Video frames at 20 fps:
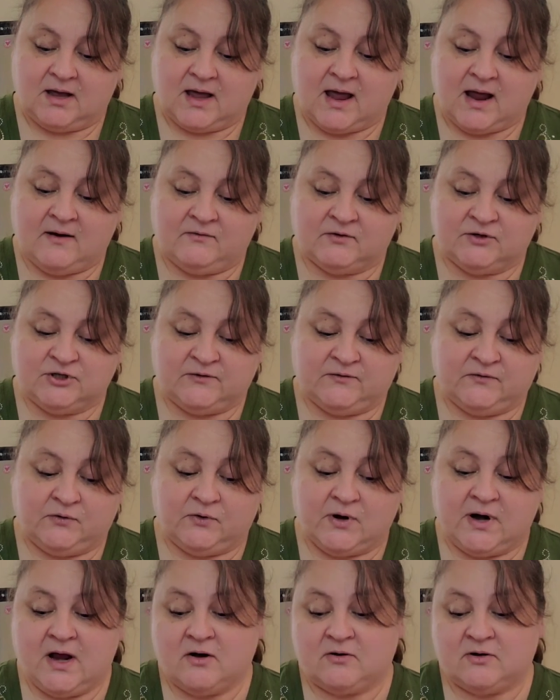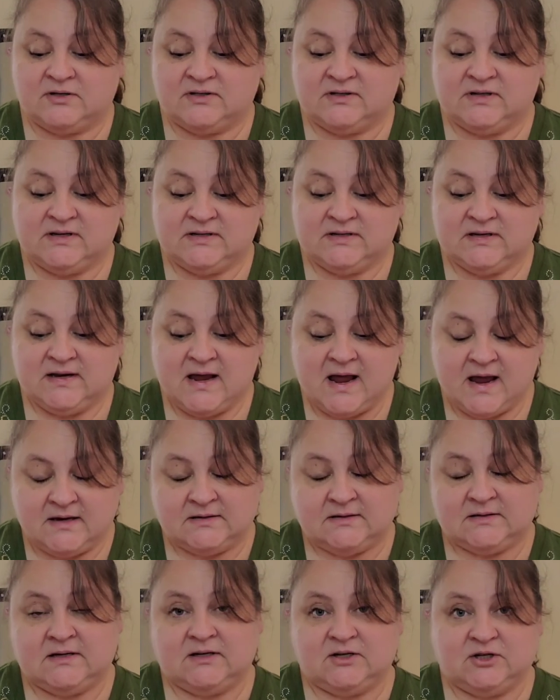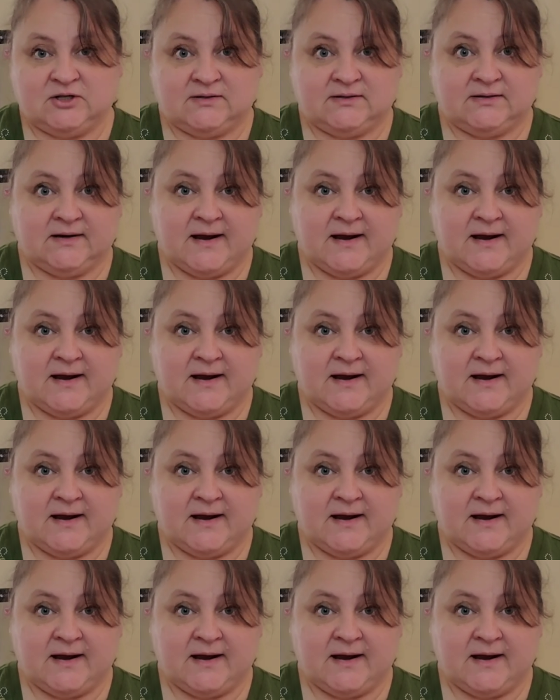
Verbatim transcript: average of 368 stitches